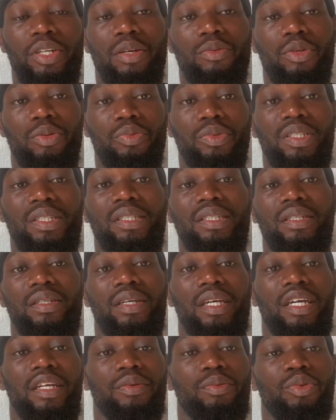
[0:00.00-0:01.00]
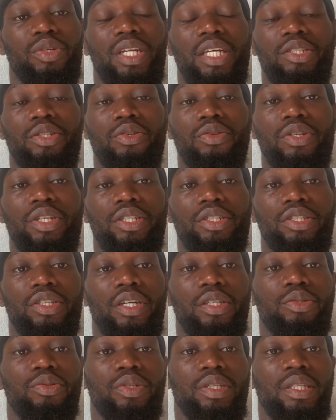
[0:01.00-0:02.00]
one with anyone. As long as you are
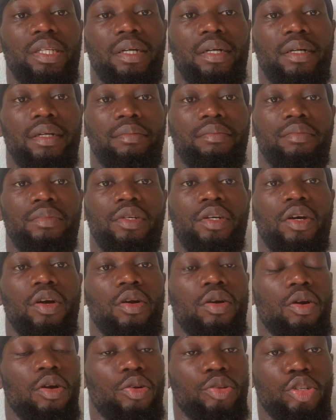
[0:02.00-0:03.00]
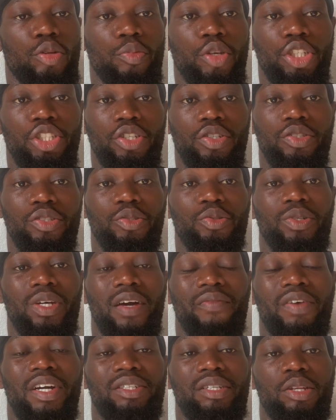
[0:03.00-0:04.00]
doing automation, you would have
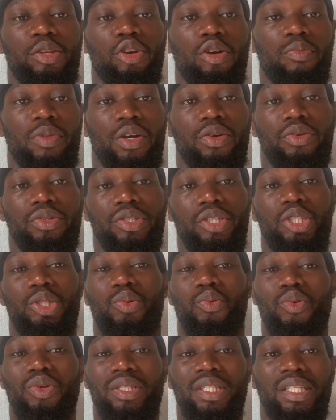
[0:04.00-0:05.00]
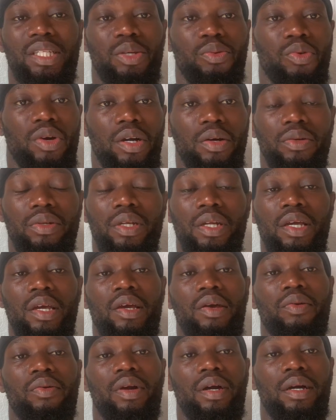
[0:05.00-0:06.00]
actually come across this once in a while.
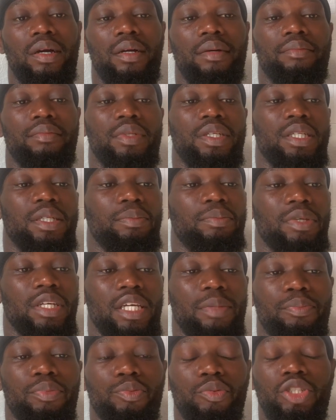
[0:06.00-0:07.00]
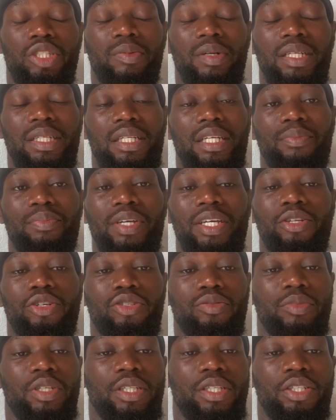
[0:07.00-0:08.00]
A Postman API
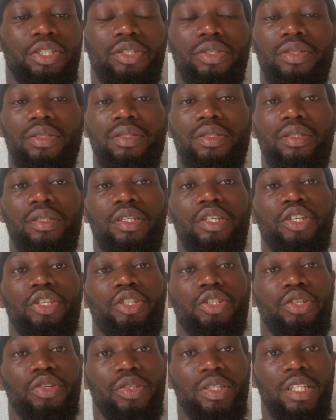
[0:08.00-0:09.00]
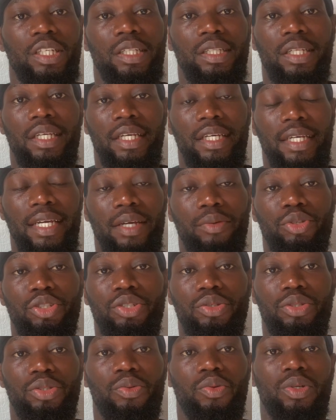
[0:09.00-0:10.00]
documentation using AI, which
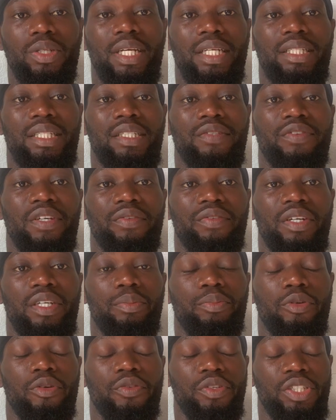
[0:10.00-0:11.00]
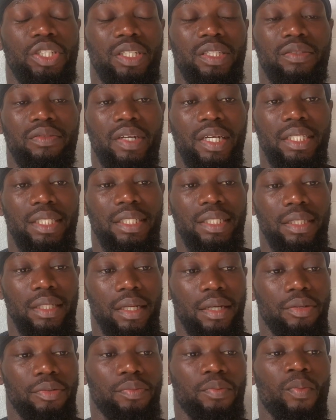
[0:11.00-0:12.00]
is the one that is very, very proficient right
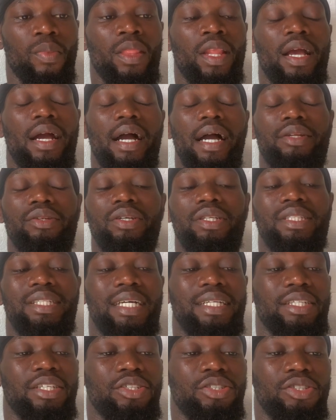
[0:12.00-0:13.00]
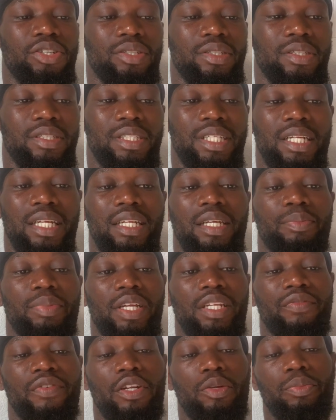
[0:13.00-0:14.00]
now. And it's an industry standard API
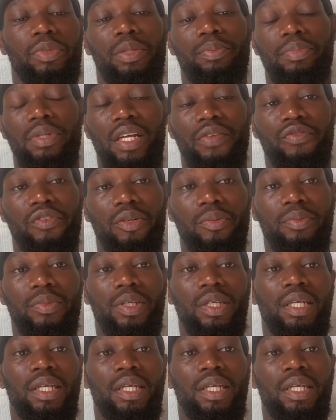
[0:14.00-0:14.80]
development platform.